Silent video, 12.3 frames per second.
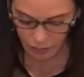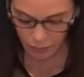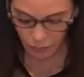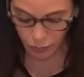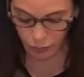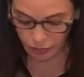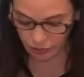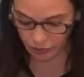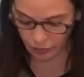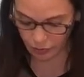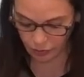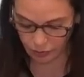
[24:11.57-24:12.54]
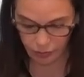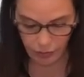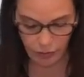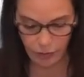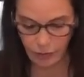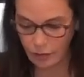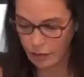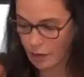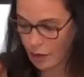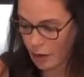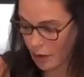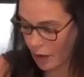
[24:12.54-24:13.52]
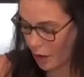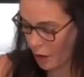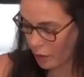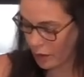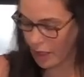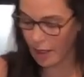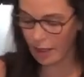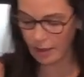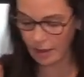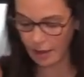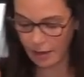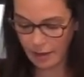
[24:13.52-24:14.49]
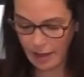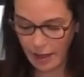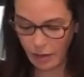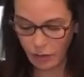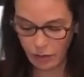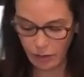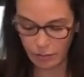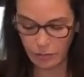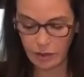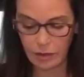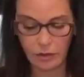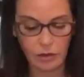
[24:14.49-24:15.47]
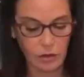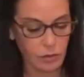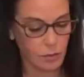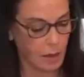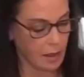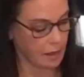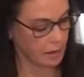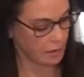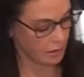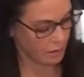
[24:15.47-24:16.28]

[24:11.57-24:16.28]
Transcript: It's really good. Okay, and now I'm gonna do my